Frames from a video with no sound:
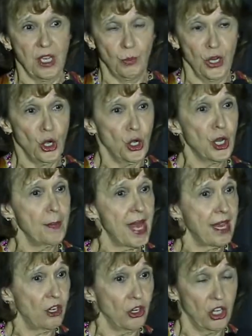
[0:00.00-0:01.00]
we heard
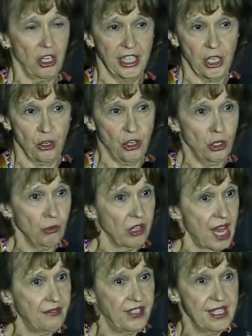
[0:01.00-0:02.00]
about earlier, who
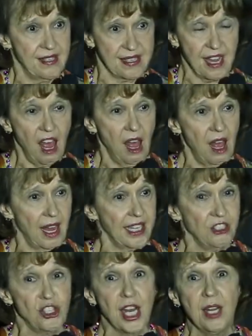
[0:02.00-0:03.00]
loved his
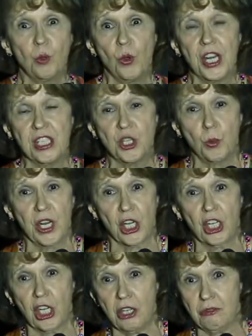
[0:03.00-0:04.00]
tie. Jay wanted to
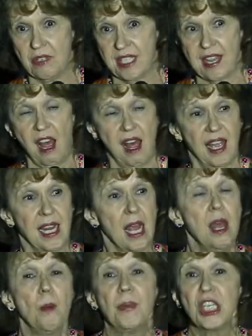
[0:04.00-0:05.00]
wear a coat and tie,
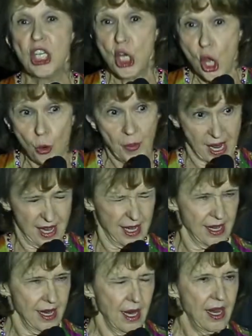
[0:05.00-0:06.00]
but
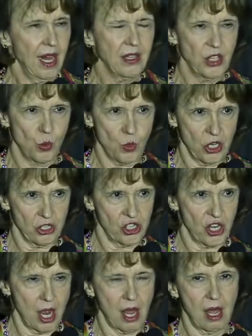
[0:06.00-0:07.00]
nobody at the
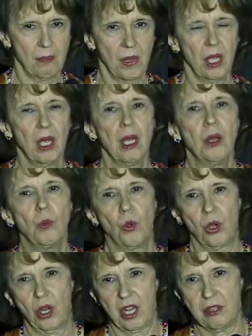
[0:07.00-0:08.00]
workshop
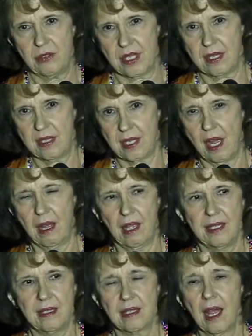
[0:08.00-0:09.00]
wore coats and
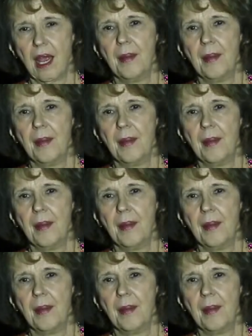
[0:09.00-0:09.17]
ties.